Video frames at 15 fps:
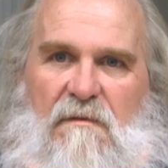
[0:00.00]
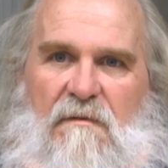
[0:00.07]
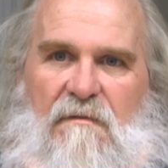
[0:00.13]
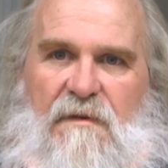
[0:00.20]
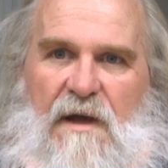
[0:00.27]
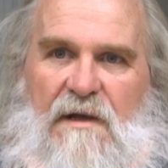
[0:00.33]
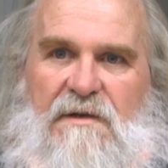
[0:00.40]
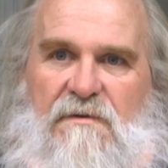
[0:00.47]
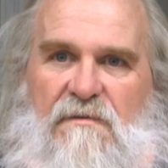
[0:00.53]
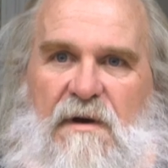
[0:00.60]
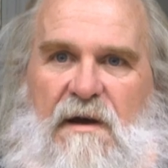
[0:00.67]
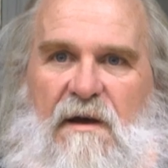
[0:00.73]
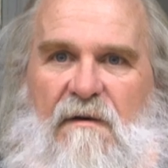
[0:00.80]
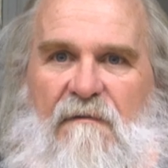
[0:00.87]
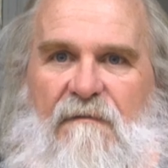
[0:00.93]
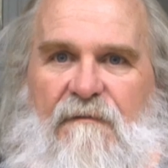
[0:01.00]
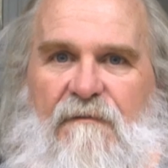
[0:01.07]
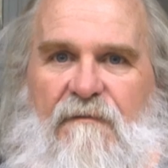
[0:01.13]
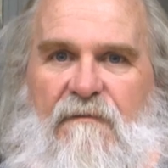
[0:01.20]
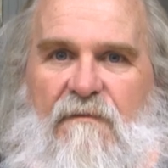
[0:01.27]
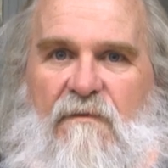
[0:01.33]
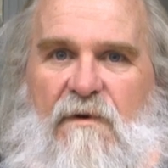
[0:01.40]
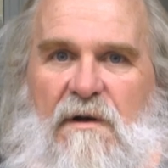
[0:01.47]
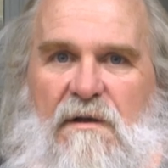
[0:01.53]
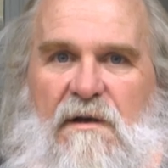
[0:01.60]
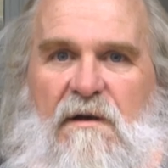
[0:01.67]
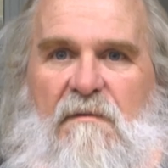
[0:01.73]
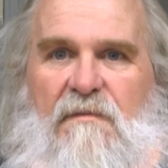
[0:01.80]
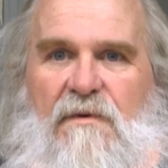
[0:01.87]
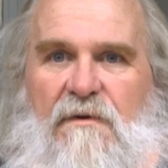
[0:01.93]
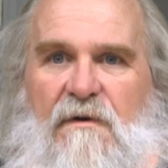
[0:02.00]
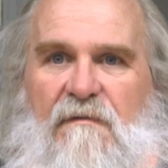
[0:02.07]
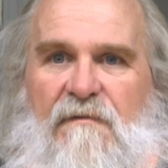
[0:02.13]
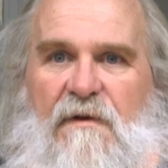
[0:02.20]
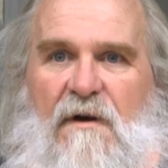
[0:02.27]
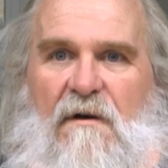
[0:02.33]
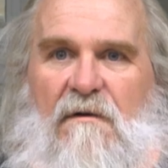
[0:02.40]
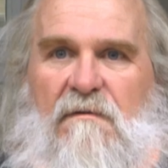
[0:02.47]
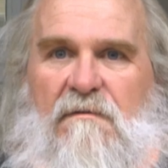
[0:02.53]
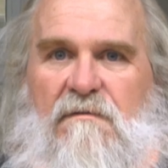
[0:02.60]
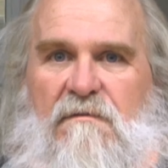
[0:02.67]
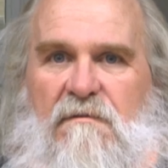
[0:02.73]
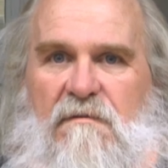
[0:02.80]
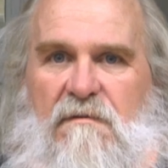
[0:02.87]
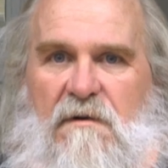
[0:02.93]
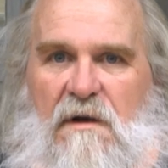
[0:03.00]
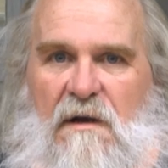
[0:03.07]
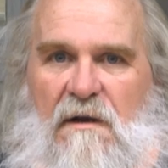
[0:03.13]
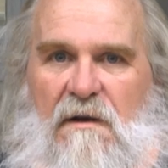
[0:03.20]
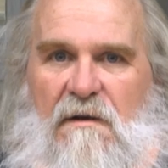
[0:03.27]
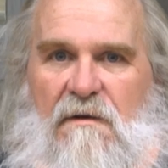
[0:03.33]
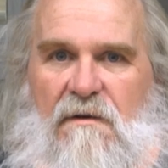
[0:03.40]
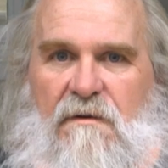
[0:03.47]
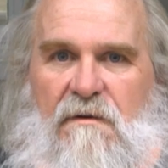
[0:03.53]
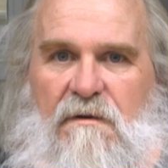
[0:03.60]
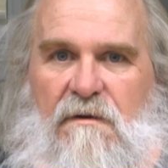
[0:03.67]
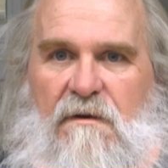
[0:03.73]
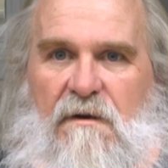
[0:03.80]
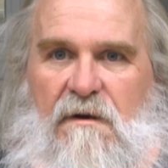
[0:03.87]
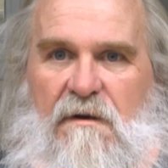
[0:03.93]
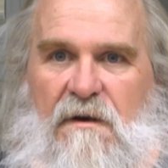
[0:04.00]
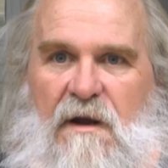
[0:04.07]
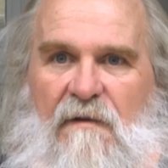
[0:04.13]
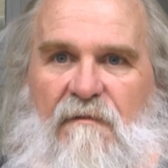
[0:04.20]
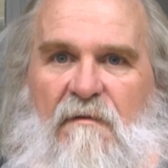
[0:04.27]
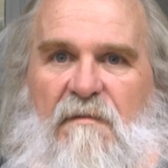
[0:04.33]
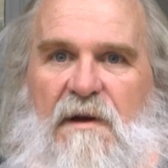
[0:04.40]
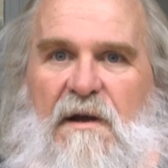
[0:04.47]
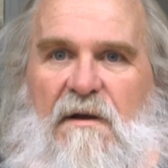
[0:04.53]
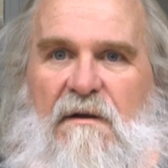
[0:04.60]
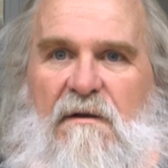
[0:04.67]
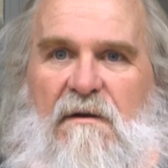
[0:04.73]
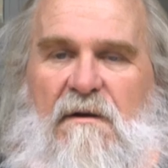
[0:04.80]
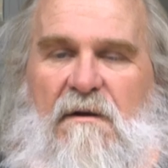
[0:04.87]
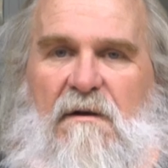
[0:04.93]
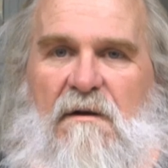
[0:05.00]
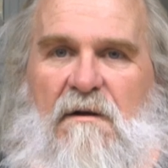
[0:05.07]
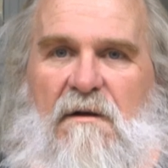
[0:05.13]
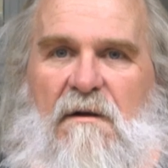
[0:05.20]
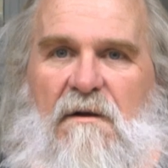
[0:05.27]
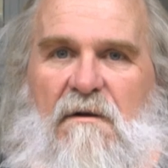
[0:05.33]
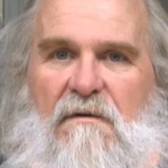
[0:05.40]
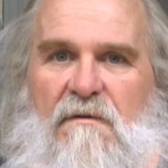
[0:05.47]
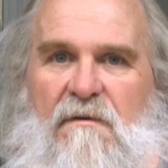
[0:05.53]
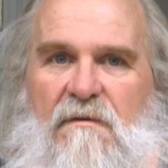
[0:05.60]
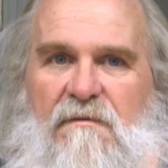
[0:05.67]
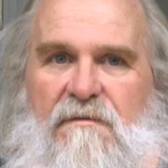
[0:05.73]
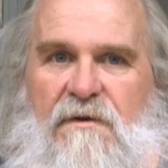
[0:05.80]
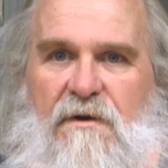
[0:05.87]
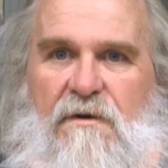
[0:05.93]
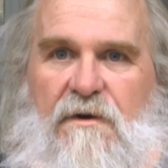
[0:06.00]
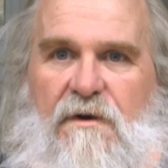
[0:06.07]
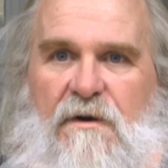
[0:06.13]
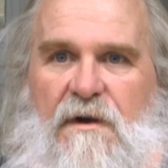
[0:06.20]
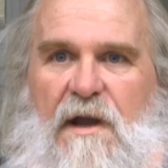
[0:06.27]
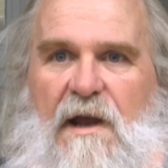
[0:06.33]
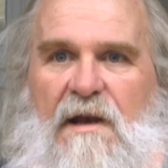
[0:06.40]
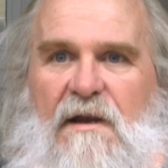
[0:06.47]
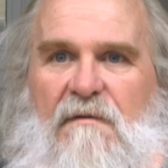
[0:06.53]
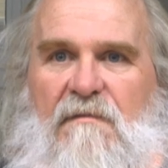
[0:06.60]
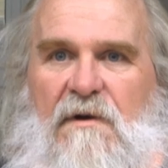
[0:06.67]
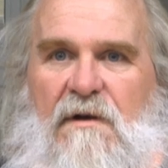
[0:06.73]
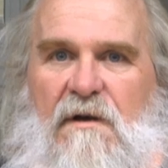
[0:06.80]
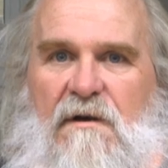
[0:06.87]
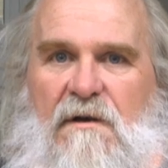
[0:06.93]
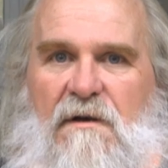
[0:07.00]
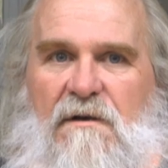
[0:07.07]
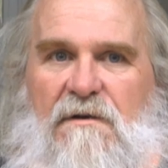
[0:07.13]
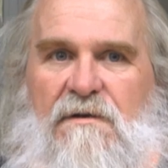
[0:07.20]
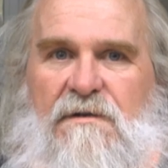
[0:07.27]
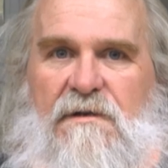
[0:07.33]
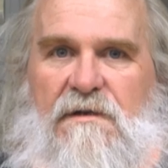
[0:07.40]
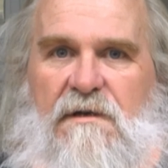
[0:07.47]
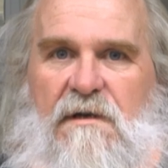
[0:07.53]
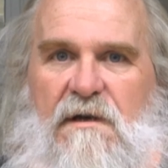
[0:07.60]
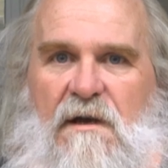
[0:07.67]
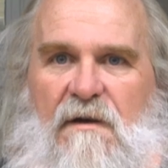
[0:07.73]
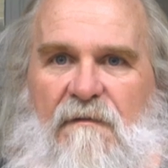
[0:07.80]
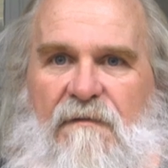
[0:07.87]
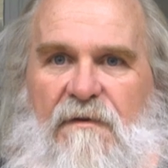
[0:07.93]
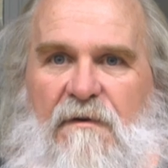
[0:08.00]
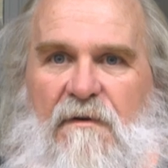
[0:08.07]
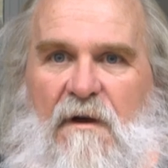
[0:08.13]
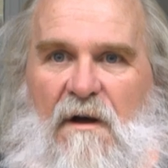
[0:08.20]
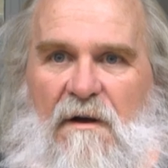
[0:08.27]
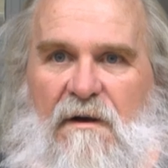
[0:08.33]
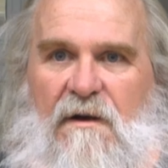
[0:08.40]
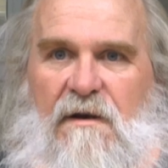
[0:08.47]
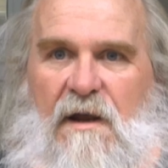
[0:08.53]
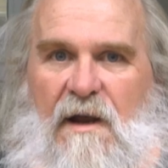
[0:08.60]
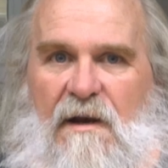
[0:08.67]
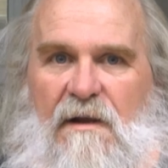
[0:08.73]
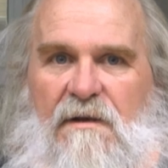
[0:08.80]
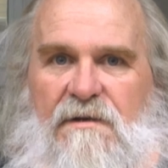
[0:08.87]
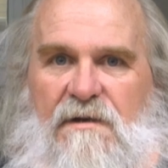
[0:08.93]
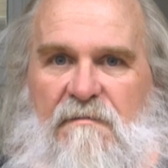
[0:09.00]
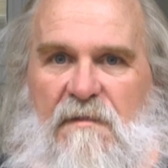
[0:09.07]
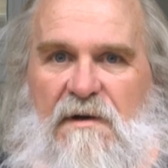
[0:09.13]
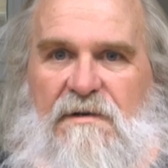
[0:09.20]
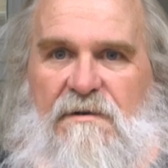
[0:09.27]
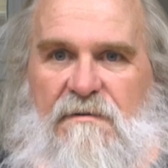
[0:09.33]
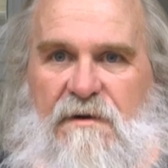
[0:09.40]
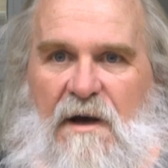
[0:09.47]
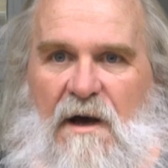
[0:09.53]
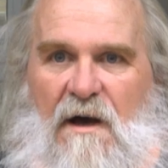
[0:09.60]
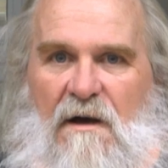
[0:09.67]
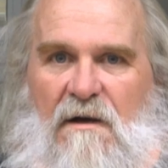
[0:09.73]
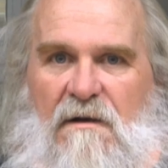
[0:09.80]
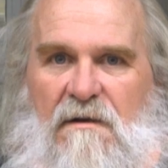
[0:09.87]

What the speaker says: things that we have really improved on, and you can never be too good at it, because if you're not good at it, somebody's going to die.